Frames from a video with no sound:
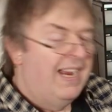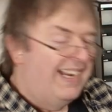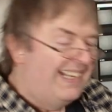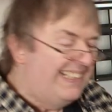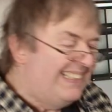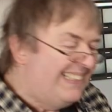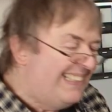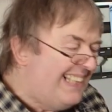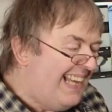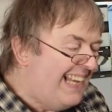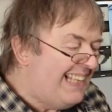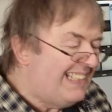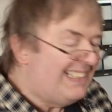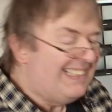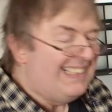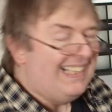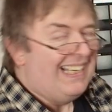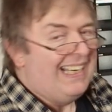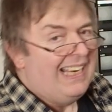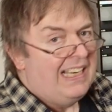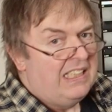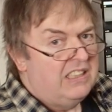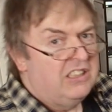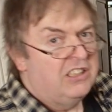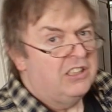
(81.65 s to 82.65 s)
because that's
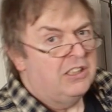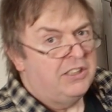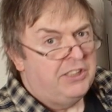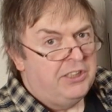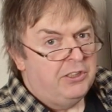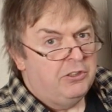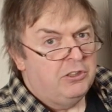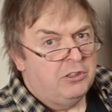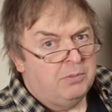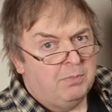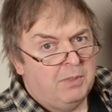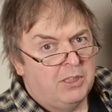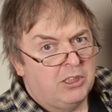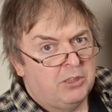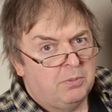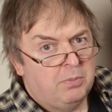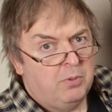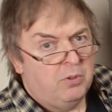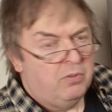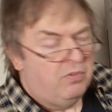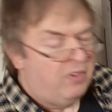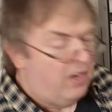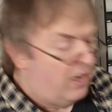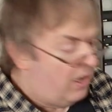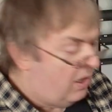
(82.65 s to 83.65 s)
a lens I'd use
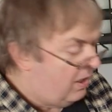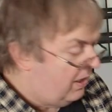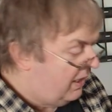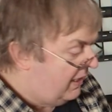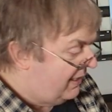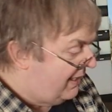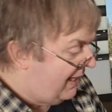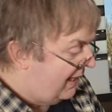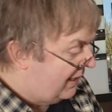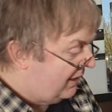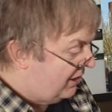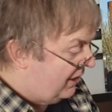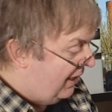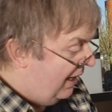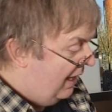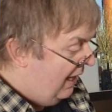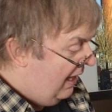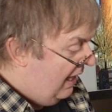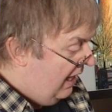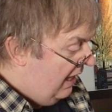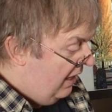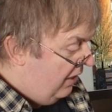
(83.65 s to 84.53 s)
much more for architecture.